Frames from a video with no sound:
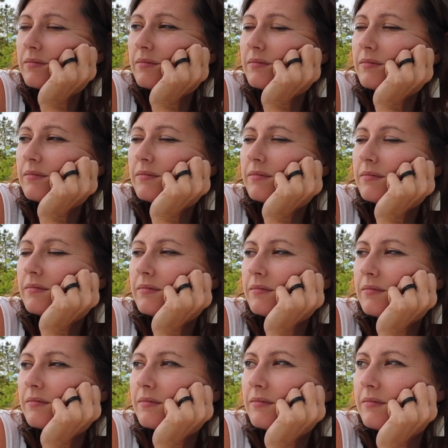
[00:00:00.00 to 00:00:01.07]

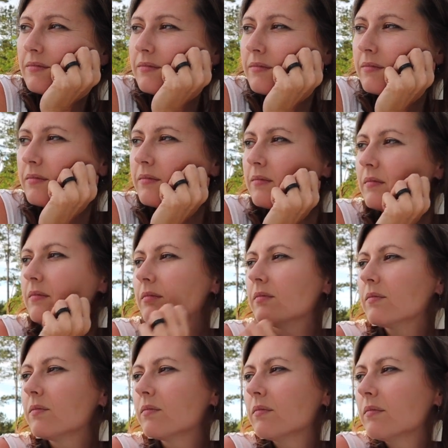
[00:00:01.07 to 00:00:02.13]

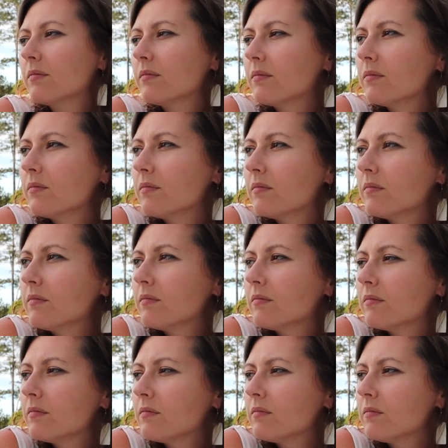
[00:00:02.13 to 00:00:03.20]

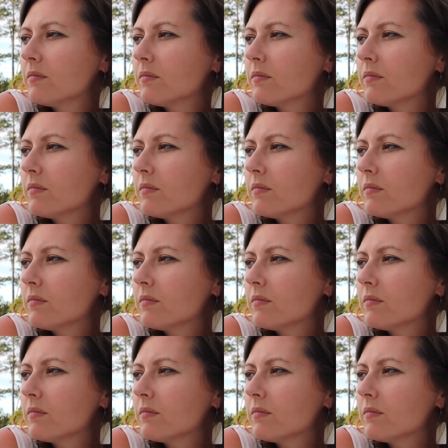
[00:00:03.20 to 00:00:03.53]
(not speaking)